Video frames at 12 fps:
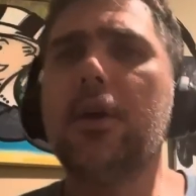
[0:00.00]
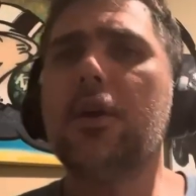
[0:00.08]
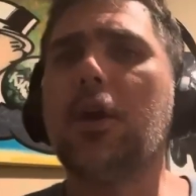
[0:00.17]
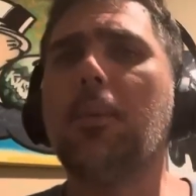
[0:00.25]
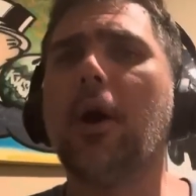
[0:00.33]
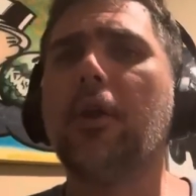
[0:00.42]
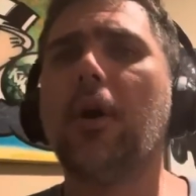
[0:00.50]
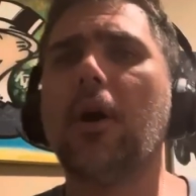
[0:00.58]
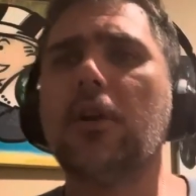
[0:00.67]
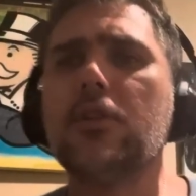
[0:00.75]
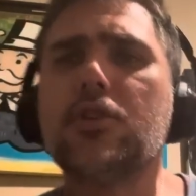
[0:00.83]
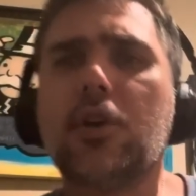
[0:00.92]
Come on,
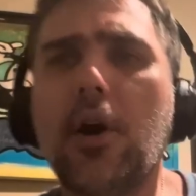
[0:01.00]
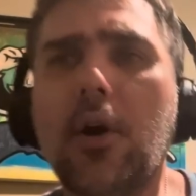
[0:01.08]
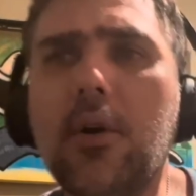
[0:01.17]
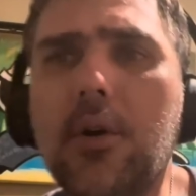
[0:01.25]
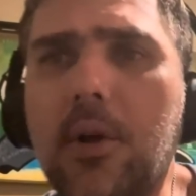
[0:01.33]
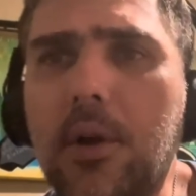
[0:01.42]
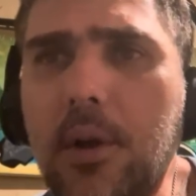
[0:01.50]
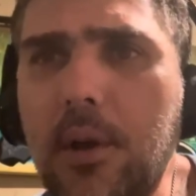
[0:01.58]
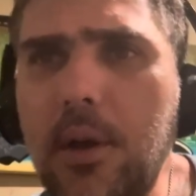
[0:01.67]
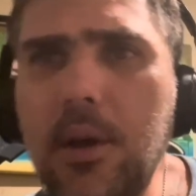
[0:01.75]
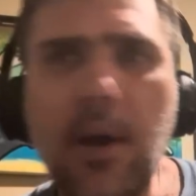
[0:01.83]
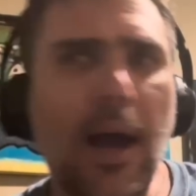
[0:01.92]
dog, let's go.
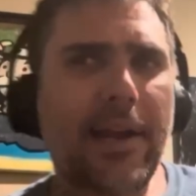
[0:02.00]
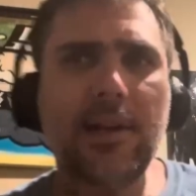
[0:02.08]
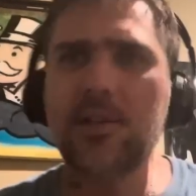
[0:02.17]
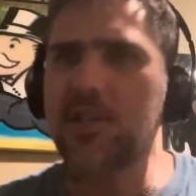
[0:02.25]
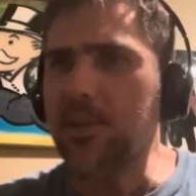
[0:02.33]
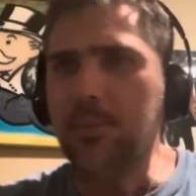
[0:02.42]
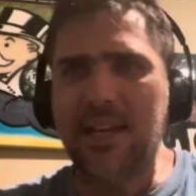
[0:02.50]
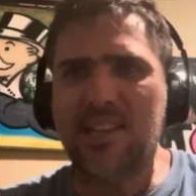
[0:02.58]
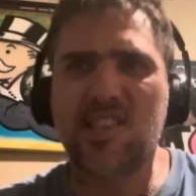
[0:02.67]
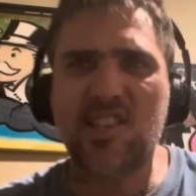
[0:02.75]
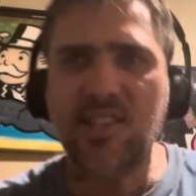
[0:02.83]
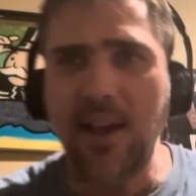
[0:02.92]
I hear some like
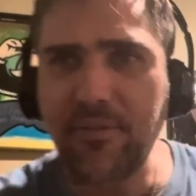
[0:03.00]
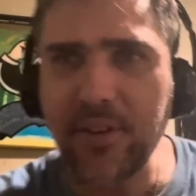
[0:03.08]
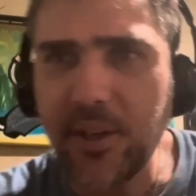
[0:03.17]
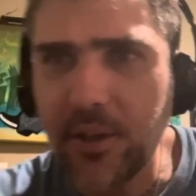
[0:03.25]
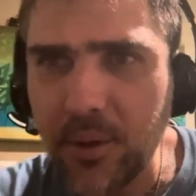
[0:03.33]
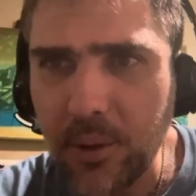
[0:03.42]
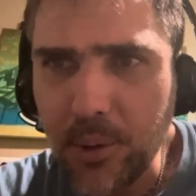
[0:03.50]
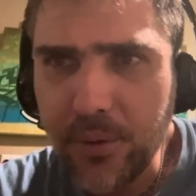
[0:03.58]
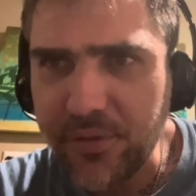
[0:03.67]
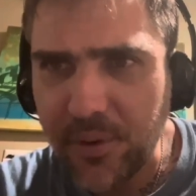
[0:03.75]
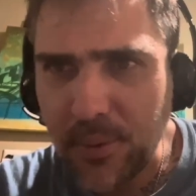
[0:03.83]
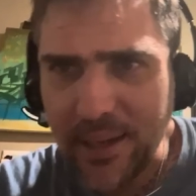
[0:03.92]
seven year old
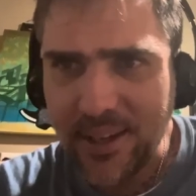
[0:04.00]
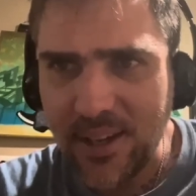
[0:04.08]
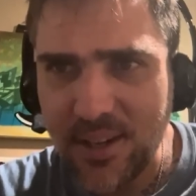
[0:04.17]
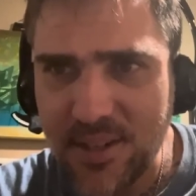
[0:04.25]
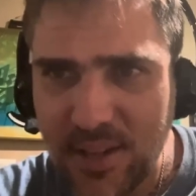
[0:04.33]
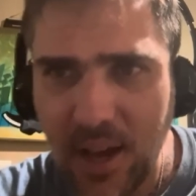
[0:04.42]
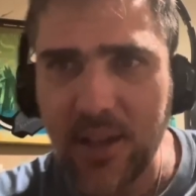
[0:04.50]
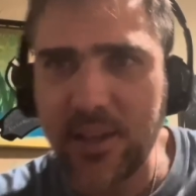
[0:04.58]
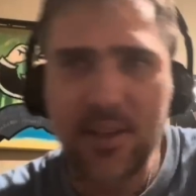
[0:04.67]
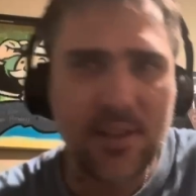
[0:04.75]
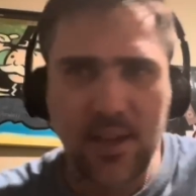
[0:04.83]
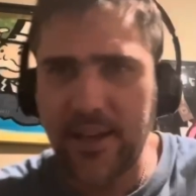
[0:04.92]
from like
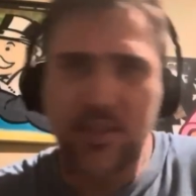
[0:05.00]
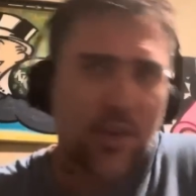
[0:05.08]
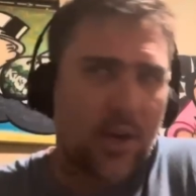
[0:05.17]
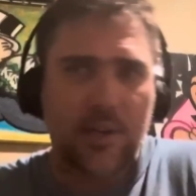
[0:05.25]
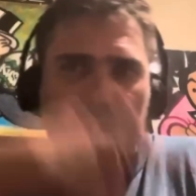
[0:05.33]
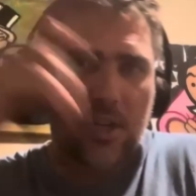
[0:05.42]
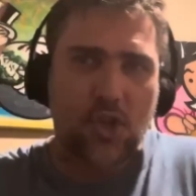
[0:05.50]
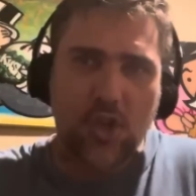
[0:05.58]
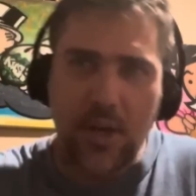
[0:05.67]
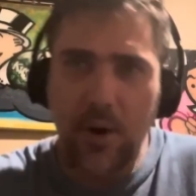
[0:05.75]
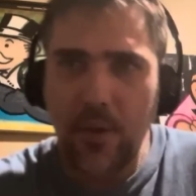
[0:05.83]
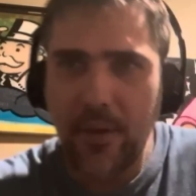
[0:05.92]
Kentucky, like talking
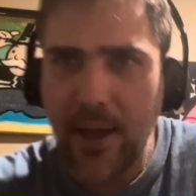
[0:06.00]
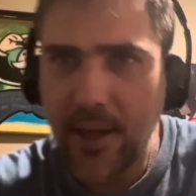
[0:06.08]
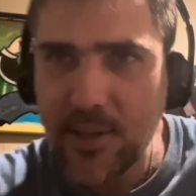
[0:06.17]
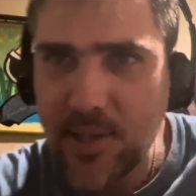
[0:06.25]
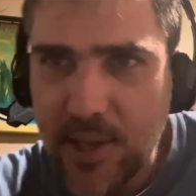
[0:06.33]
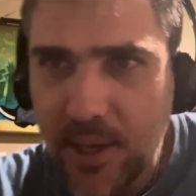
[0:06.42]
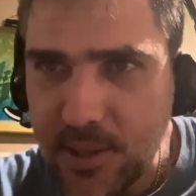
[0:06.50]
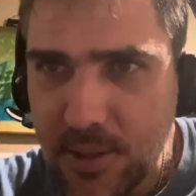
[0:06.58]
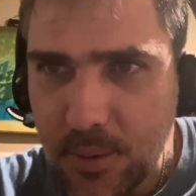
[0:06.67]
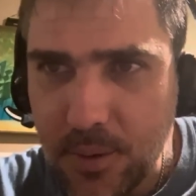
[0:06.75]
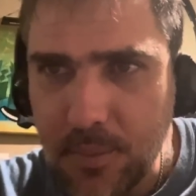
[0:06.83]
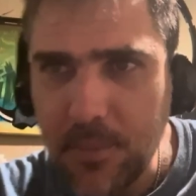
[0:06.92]
shit on the headset
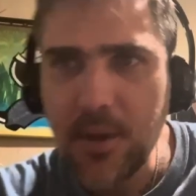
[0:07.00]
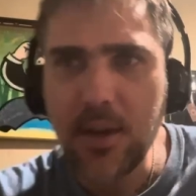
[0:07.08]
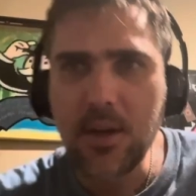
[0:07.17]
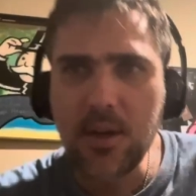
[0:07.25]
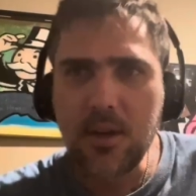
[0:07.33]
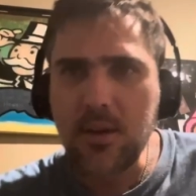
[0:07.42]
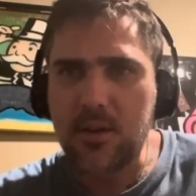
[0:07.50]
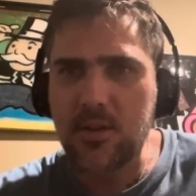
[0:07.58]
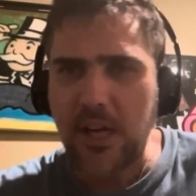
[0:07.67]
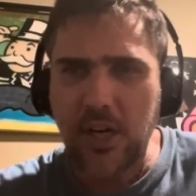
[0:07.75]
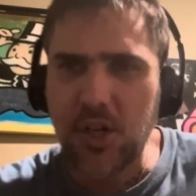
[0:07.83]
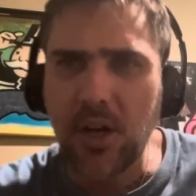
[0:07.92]
to him. He's
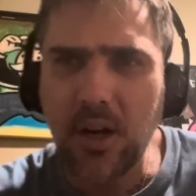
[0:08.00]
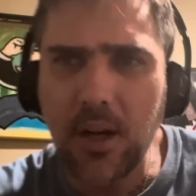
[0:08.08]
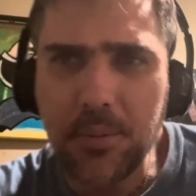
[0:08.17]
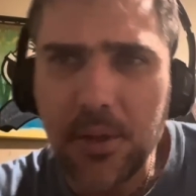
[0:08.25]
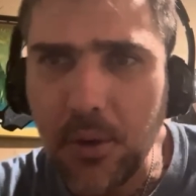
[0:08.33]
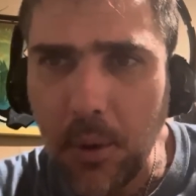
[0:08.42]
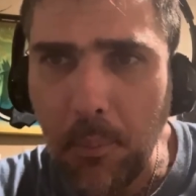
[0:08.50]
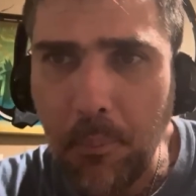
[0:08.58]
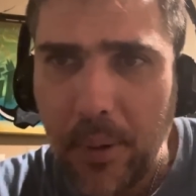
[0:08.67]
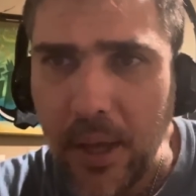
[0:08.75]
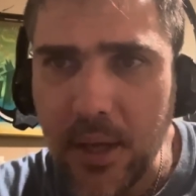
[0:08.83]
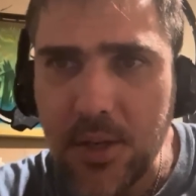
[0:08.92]
like, shut up, you little
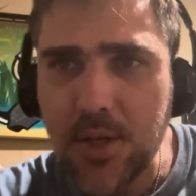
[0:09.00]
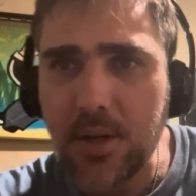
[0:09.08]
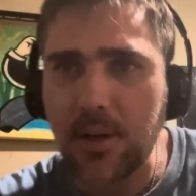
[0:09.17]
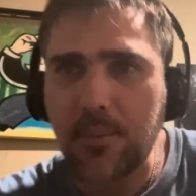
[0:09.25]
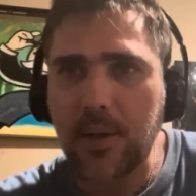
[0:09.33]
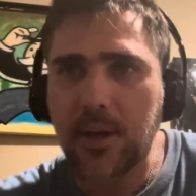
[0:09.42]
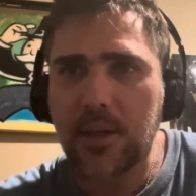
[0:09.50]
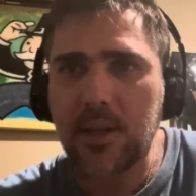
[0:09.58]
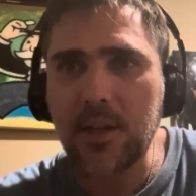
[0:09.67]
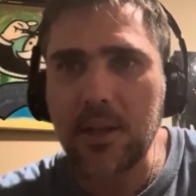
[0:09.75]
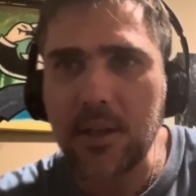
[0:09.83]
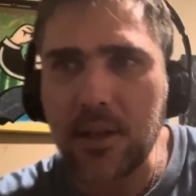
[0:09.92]
bitch. I'm like,
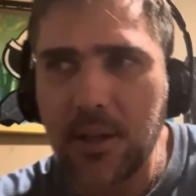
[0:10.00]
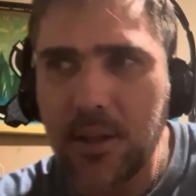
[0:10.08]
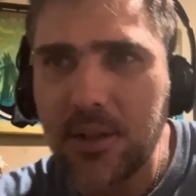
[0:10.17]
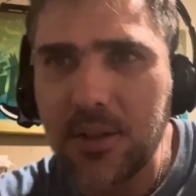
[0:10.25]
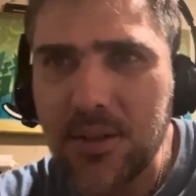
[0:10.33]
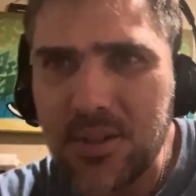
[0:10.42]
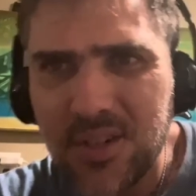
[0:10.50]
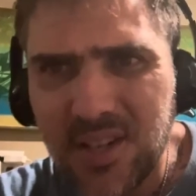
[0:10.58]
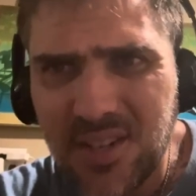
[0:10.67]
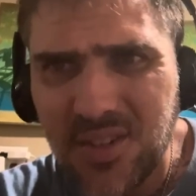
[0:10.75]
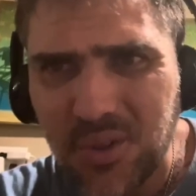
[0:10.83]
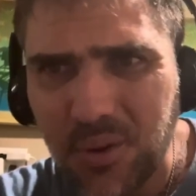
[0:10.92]

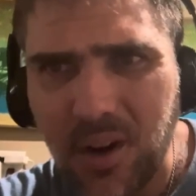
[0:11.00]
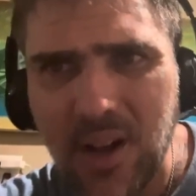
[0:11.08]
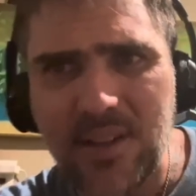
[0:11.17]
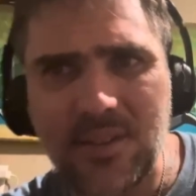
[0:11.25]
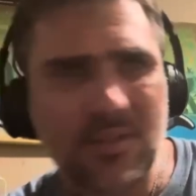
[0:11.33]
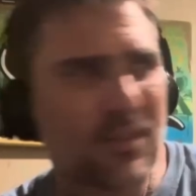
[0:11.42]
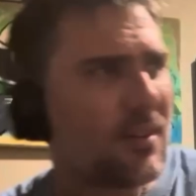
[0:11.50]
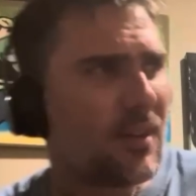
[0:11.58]
Jesus Christ.